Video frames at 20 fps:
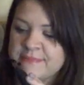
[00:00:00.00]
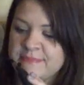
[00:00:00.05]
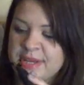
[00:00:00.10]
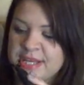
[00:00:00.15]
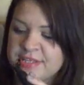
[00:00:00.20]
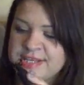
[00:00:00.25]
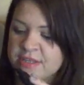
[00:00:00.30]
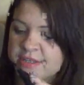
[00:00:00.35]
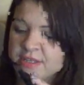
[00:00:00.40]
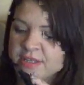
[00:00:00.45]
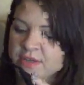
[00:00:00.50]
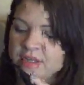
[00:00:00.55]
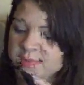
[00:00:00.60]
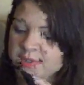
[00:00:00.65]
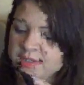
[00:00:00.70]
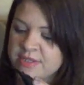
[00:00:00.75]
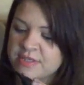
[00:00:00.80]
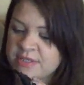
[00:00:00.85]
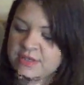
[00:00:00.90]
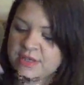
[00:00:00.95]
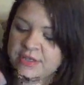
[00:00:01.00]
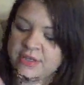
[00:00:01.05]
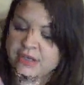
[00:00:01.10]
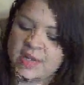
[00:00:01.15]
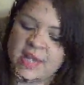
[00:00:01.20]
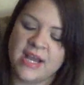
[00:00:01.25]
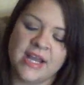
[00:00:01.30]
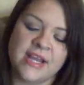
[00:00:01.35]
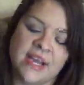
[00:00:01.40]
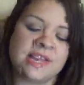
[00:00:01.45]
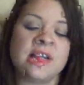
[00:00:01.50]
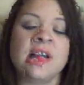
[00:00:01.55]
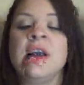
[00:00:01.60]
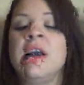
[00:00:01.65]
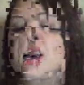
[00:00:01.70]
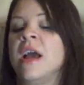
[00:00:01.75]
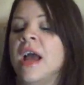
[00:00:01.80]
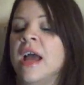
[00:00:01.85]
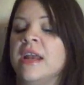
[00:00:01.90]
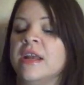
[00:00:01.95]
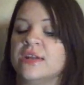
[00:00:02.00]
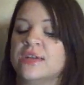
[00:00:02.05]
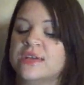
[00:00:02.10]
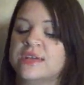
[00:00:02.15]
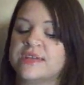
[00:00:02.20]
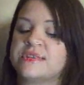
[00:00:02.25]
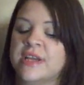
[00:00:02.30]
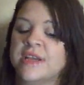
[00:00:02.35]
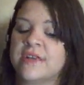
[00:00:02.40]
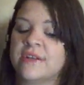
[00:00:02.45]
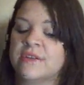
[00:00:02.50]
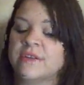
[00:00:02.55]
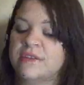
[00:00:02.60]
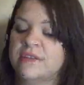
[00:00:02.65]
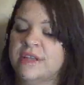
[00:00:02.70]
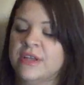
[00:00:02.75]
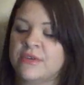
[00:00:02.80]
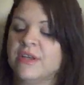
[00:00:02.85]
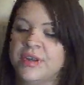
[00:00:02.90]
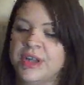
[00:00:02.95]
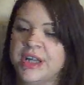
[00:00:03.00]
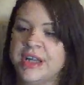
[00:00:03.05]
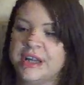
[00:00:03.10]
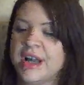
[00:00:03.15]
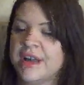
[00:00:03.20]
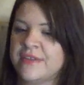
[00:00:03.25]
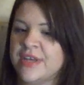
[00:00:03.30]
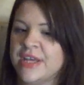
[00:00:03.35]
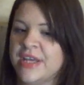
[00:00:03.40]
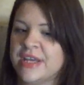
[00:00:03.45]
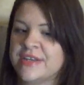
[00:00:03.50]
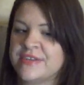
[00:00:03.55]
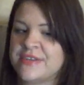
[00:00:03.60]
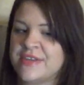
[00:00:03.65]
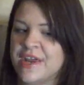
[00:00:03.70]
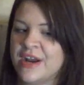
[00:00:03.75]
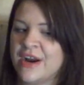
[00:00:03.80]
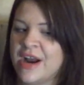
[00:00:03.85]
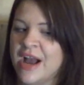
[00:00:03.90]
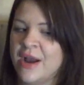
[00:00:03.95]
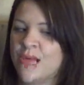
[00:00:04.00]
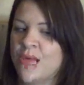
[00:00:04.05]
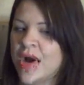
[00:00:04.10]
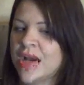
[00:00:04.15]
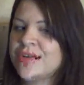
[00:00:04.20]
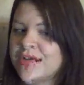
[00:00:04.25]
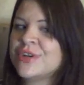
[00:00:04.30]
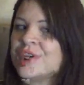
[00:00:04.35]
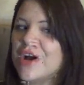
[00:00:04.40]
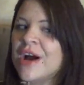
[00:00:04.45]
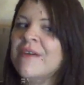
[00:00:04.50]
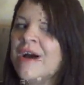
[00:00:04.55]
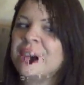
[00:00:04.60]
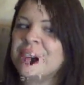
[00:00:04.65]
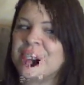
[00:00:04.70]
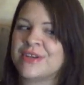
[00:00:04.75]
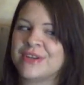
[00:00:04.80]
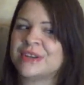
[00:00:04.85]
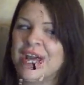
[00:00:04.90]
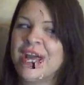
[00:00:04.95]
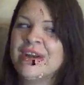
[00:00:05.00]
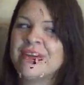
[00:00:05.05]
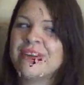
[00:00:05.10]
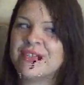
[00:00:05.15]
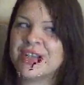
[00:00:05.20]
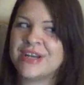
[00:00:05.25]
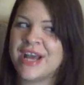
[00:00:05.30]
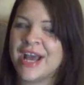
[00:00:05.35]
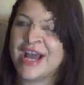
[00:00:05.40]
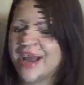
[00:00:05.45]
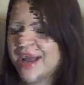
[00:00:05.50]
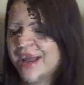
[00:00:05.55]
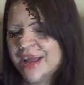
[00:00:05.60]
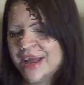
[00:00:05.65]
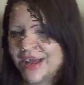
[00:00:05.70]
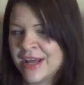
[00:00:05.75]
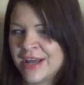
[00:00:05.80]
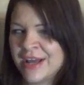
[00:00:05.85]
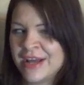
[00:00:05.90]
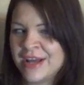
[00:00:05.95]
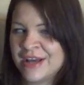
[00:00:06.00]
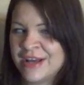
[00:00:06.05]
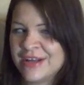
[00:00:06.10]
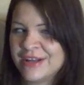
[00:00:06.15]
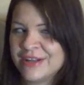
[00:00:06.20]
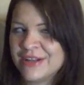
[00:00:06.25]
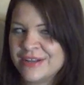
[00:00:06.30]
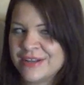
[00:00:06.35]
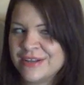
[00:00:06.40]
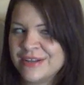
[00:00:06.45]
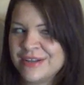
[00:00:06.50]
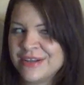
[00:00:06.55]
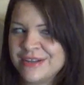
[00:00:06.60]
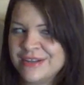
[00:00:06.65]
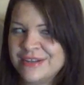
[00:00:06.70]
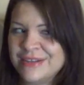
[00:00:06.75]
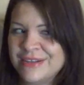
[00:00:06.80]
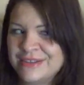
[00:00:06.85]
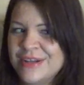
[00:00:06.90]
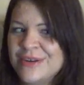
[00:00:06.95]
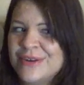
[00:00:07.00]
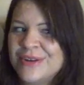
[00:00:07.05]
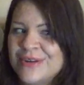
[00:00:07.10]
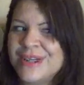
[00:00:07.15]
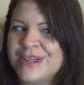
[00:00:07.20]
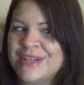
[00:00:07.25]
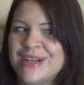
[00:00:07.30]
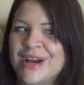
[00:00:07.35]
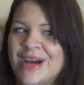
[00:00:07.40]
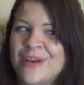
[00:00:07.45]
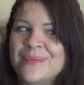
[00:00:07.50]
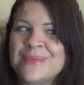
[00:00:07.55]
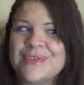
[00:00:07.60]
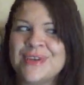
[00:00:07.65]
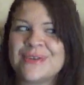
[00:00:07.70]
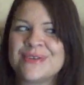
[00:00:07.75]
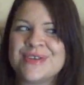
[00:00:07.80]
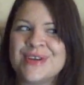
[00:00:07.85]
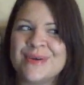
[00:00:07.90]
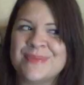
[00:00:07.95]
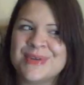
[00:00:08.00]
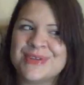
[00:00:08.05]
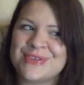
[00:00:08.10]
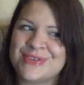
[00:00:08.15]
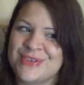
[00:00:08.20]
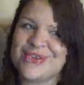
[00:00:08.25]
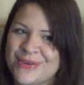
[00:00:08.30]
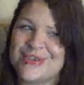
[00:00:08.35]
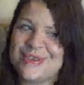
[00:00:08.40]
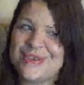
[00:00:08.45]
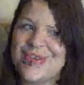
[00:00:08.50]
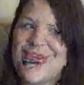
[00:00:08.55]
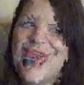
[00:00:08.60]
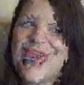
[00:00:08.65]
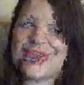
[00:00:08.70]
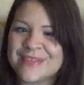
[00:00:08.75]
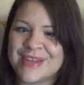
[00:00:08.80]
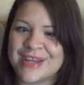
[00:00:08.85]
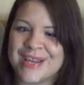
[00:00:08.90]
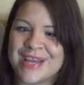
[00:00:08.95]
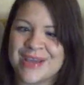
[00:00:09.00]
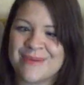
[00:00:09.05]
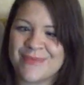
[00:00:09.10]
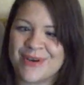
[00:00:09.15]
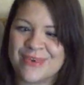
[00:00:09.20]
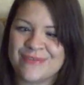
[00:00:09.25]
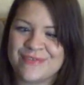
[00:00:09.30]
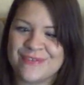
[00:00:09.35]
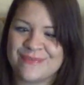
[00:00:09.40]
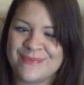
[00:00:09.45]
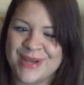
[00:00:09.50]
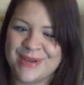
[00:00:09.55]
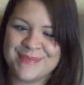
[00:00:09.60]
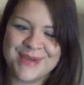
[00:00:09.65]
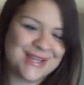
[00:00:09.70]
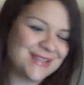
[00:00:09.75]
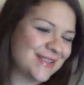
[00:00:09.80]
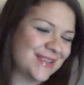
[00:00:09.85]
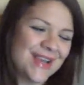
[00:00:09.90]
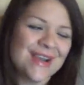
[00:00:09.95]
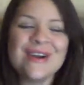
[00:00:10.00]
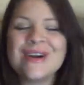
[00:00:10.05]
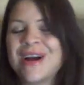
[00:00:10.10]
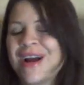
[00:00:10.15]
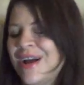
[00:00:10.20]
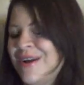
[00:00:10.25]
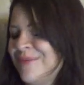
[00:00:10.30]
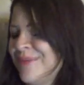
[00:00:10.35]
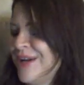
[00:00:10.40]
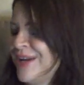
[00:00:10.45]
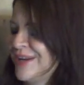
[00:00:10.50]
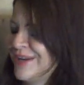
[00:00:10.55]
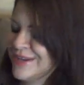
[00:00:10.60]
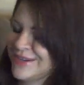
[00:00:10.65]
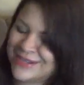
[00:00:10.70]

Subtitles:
Basically, you put this on your eyes and it looks like literally nothing is there. I washed it off at the end of the day. Literally, there was almost no black that came off of my mascara. I mean,